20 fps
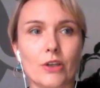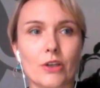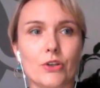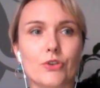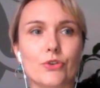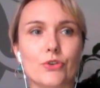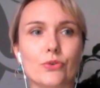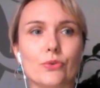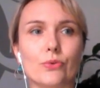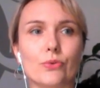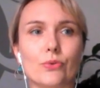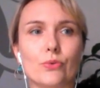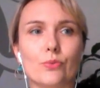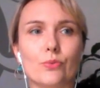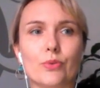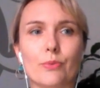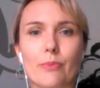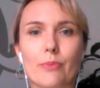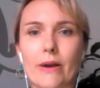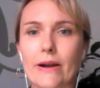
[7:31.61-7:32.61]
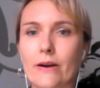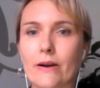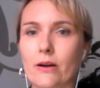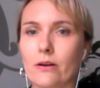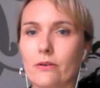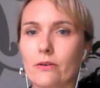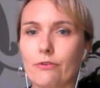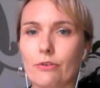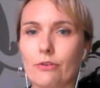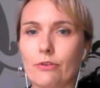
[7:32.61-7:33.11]
to prepare
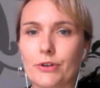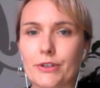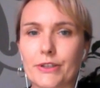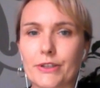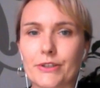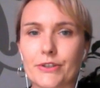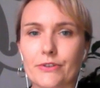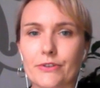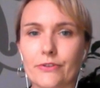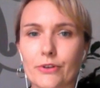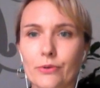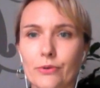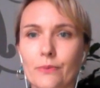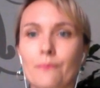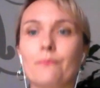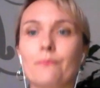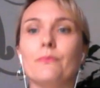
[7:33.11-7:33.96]
for an interview.